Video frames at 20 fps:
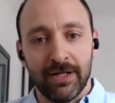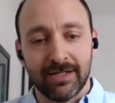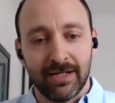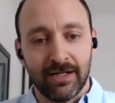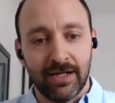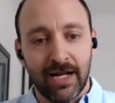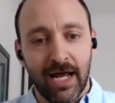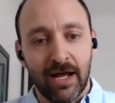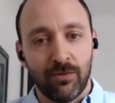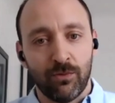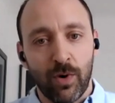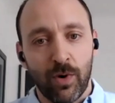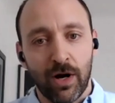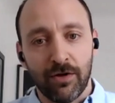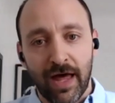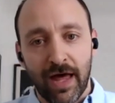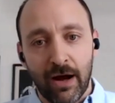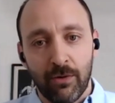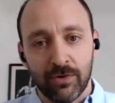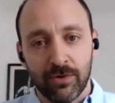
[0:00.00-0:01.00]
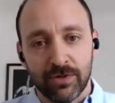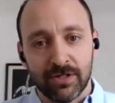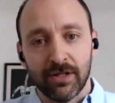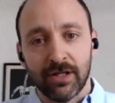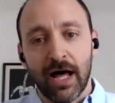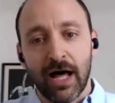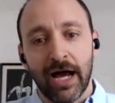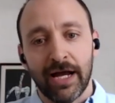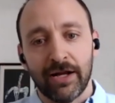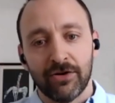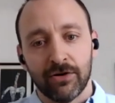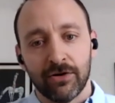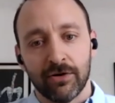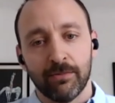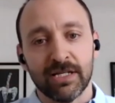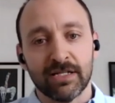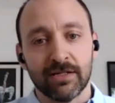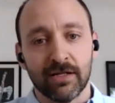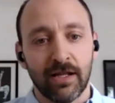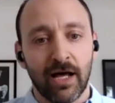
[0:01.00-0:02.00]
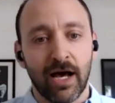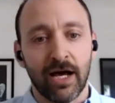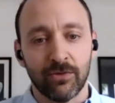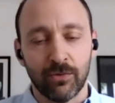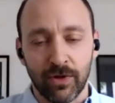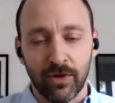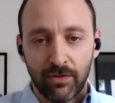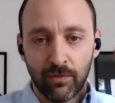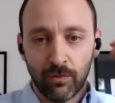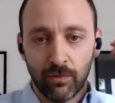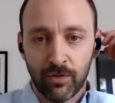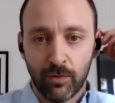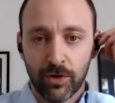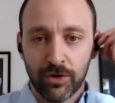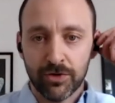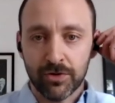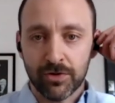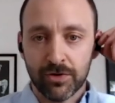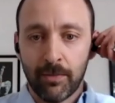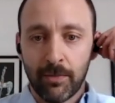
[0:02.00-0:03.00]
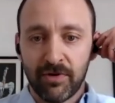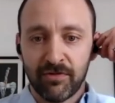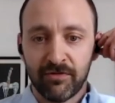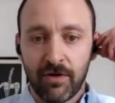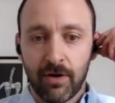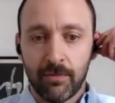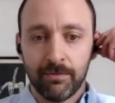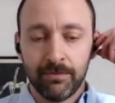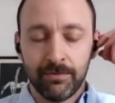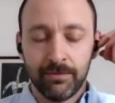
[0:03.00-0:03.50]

and where that was aligned or misaligned with where you're coming from?